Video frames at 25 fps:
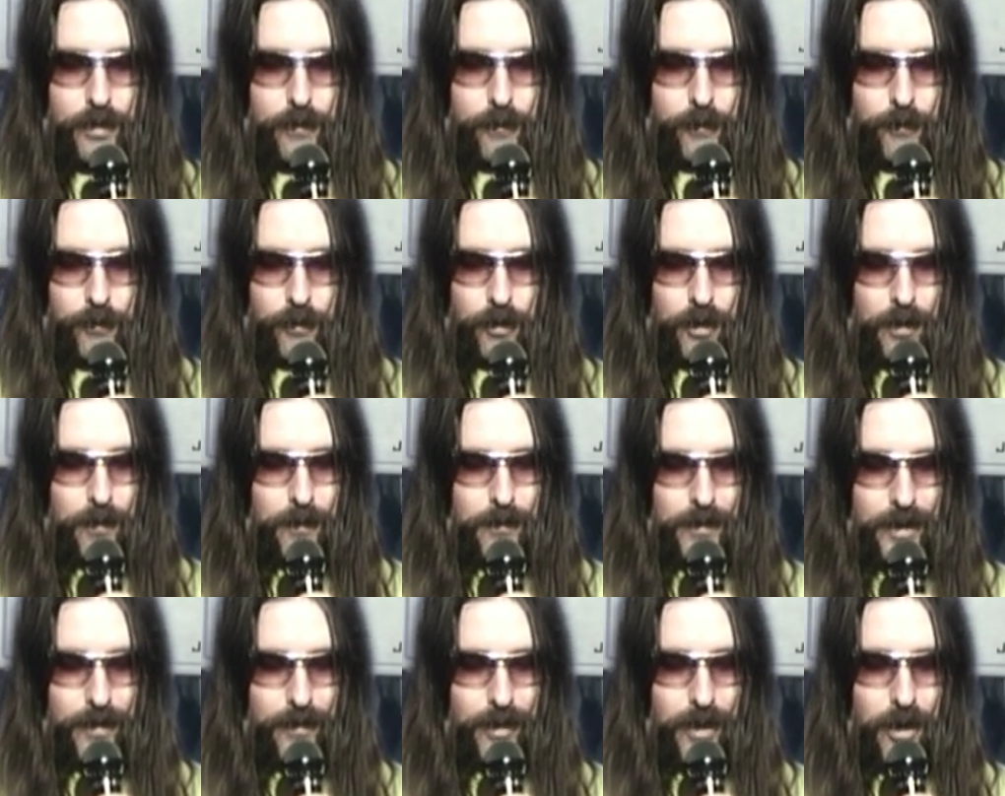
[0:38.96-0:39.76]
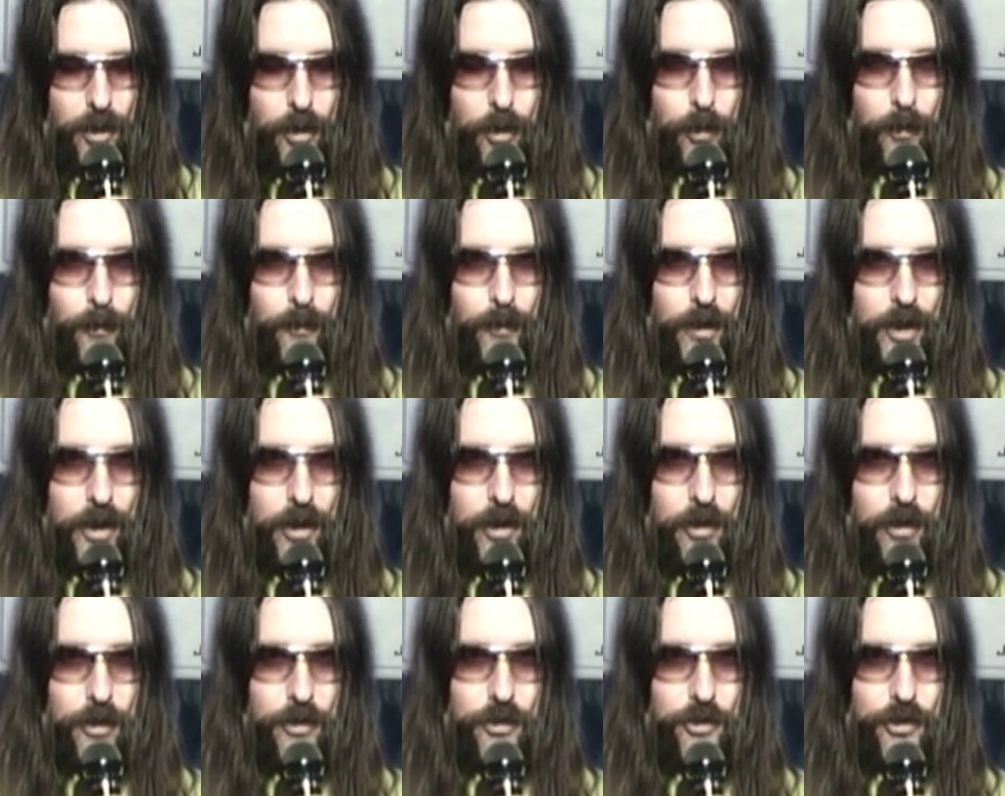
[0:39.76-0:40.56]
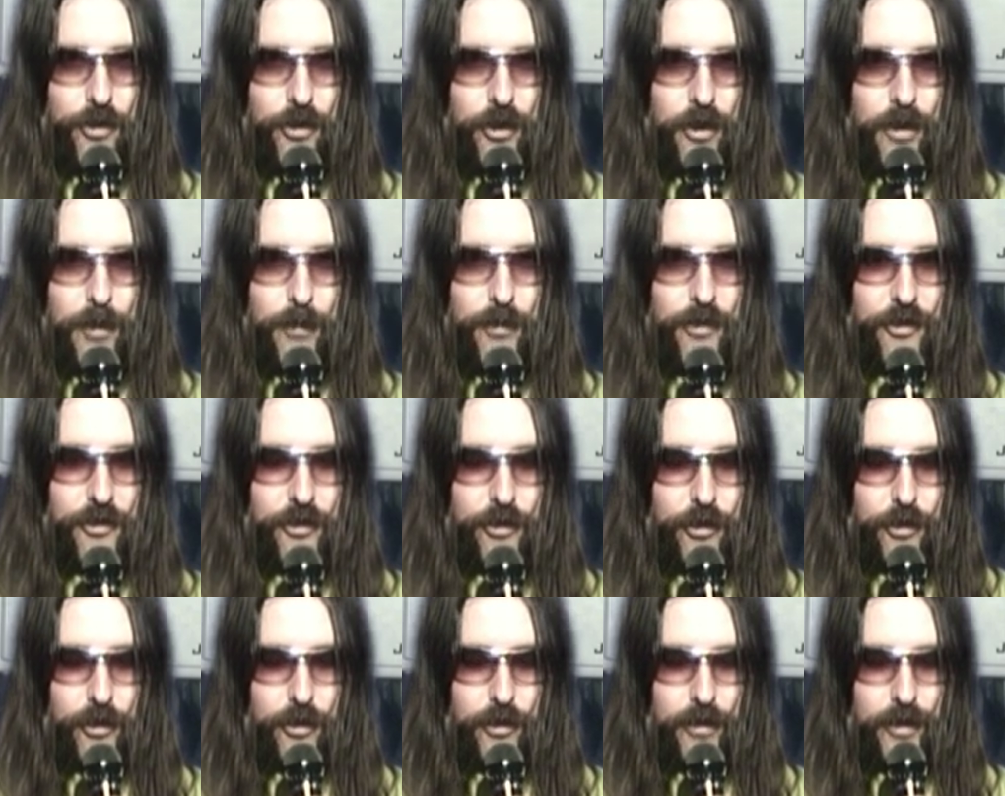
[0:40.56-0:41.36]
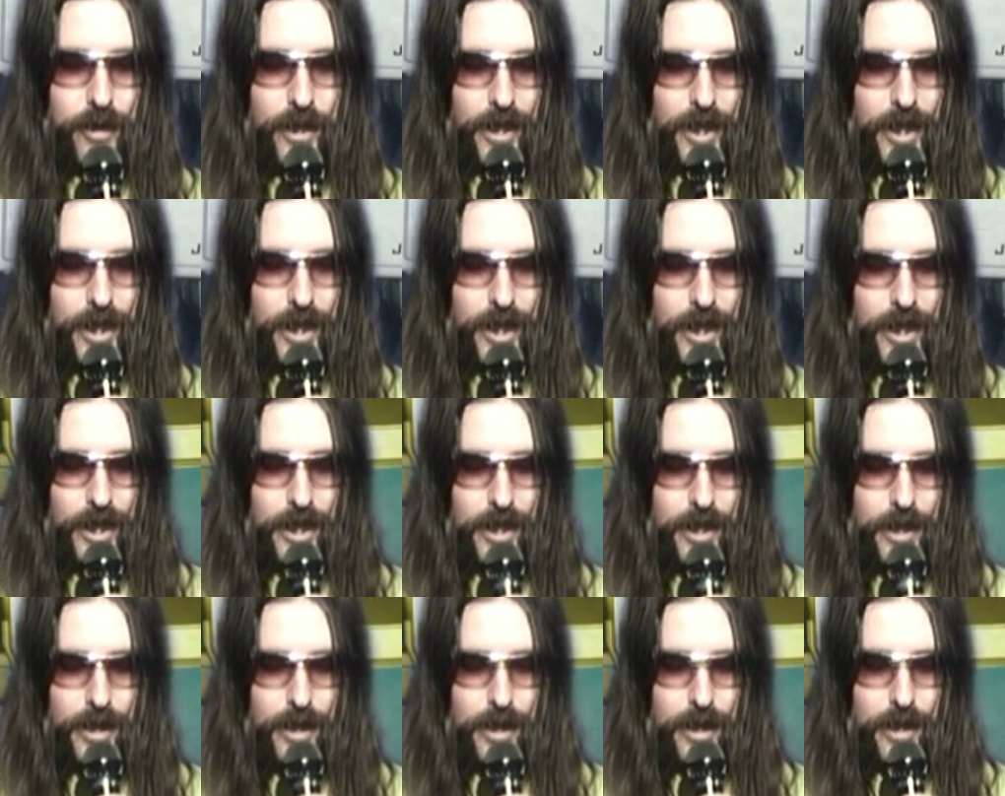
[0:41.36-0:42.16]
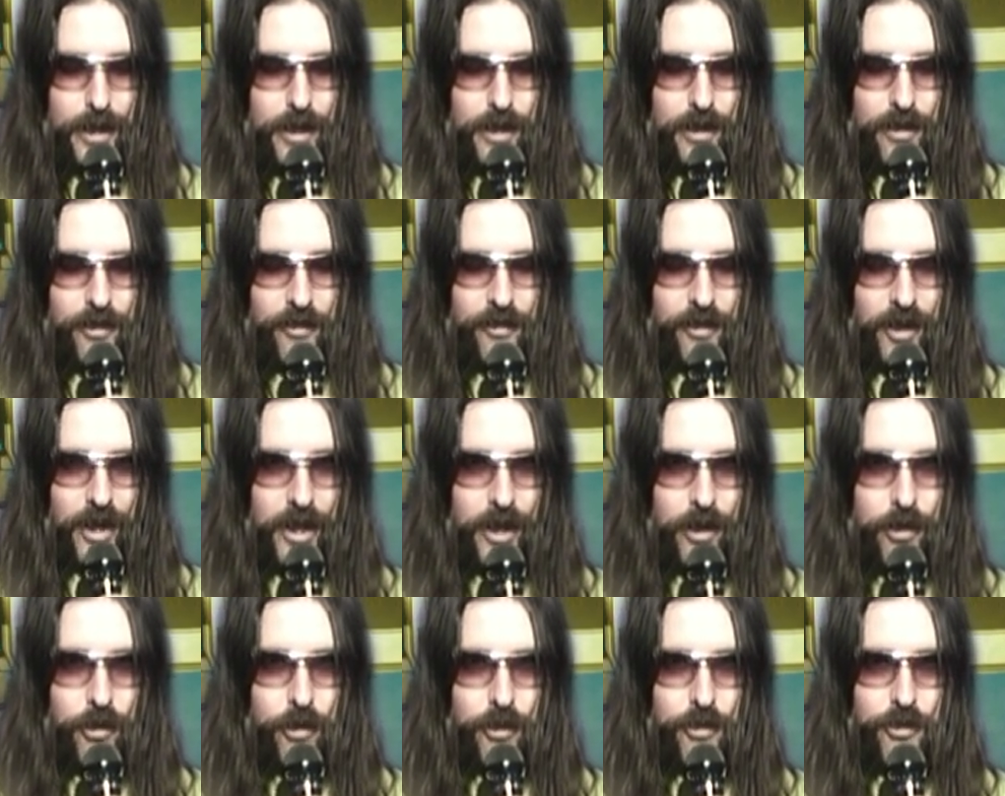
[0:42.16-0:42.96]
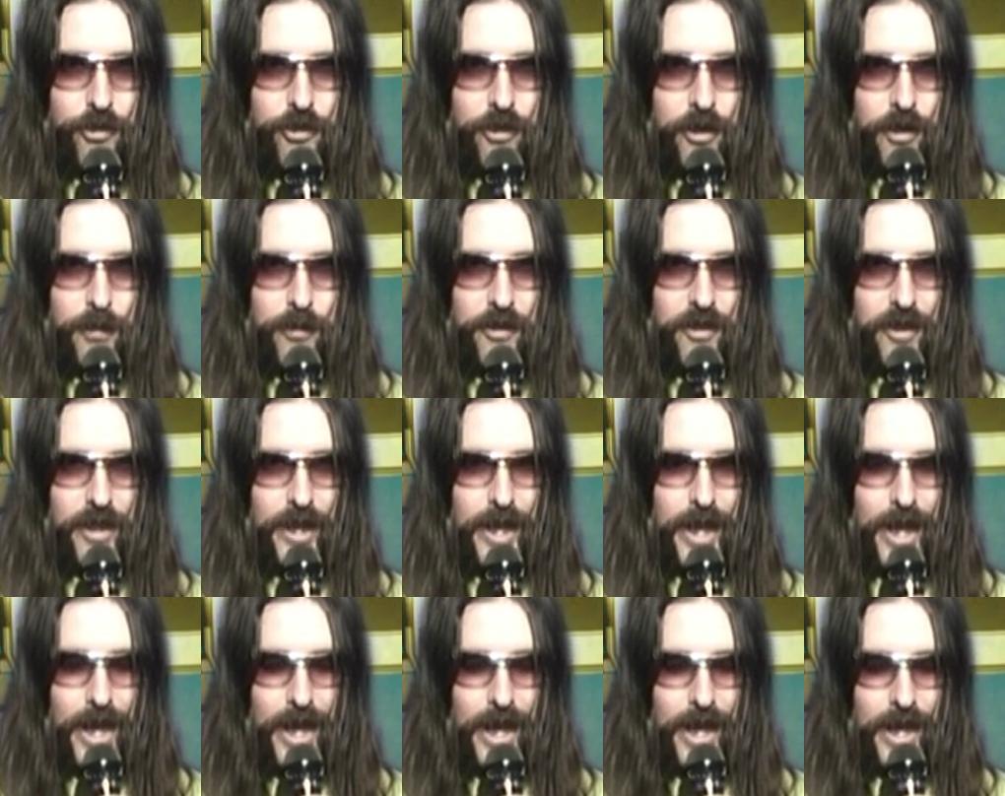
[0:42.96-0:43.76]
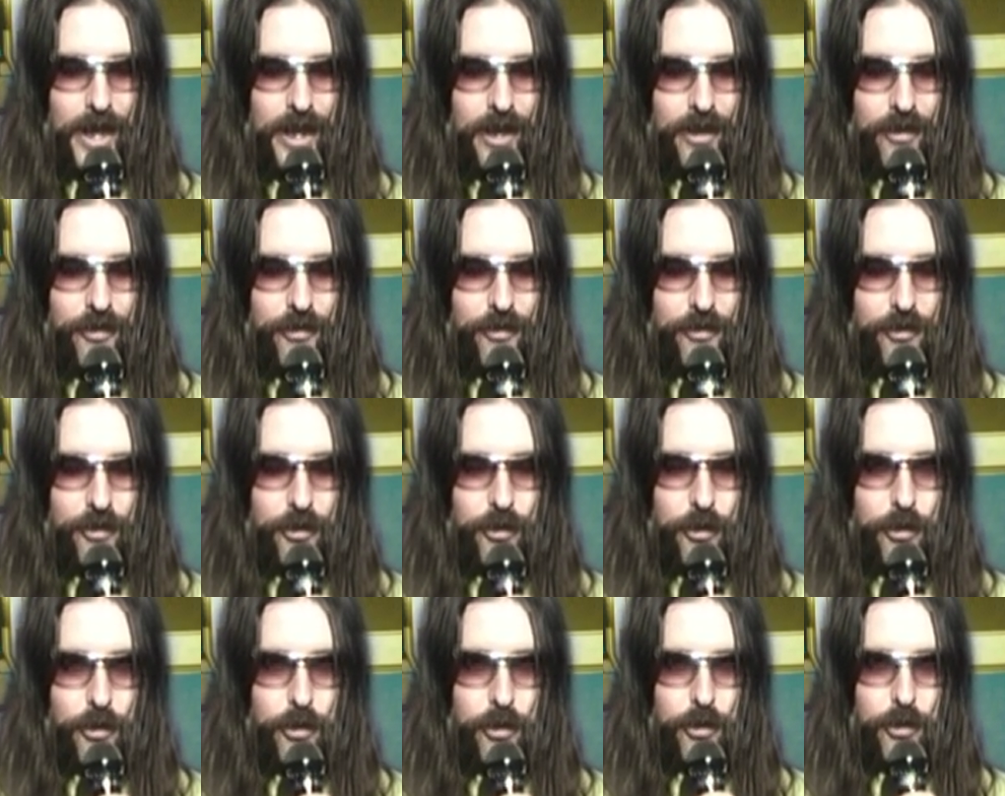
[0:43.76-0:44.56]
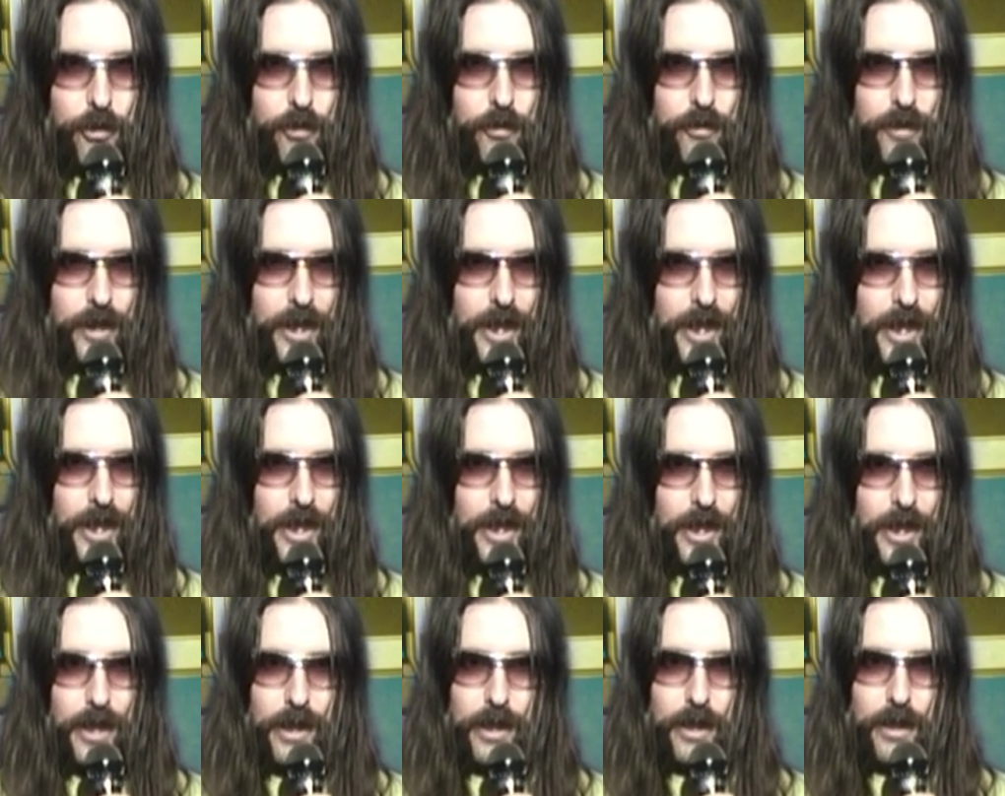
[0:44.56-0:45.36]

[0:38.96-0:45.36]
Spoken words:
from the old Vidicon tubes to the saticon tubes of the 80s to the